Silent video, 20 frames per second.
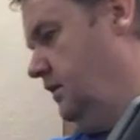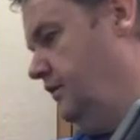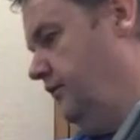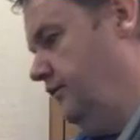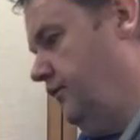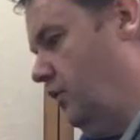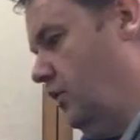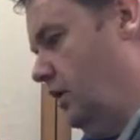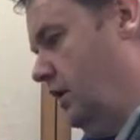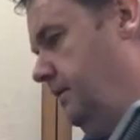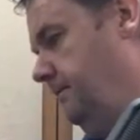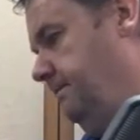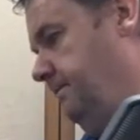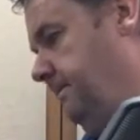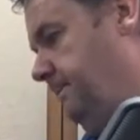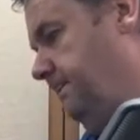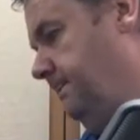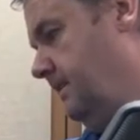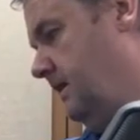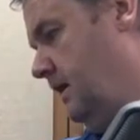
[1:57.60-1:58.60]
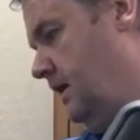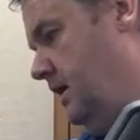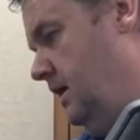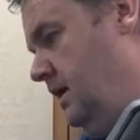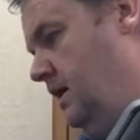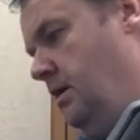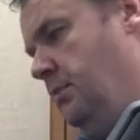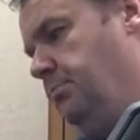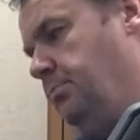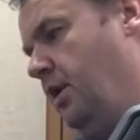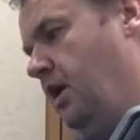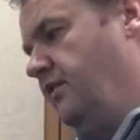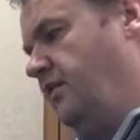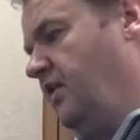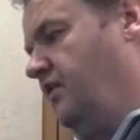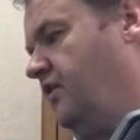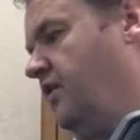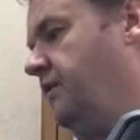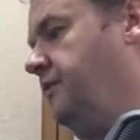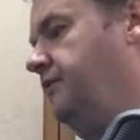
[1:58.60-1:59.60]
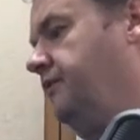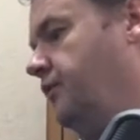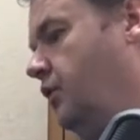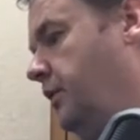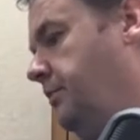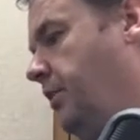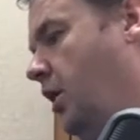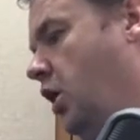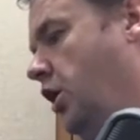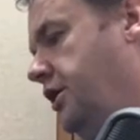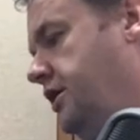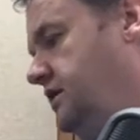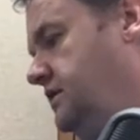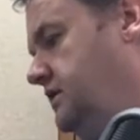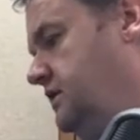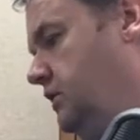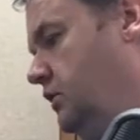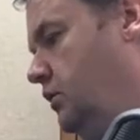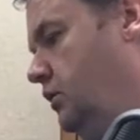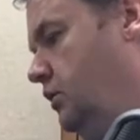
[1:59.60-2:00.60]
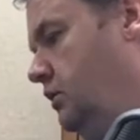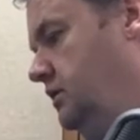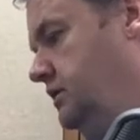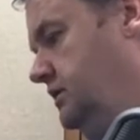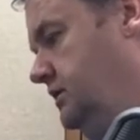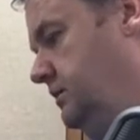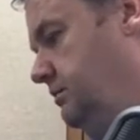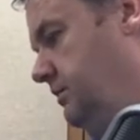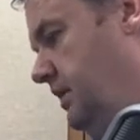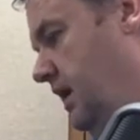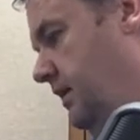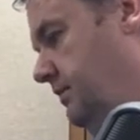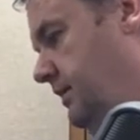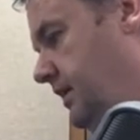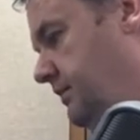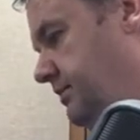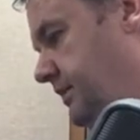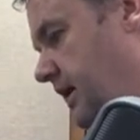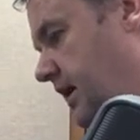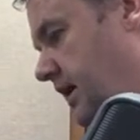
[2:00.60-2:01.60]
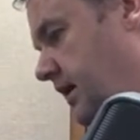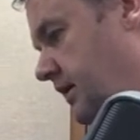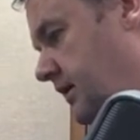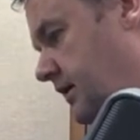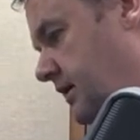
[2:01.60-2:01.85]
for. Perfect for parties, schools, blah, blah, blah.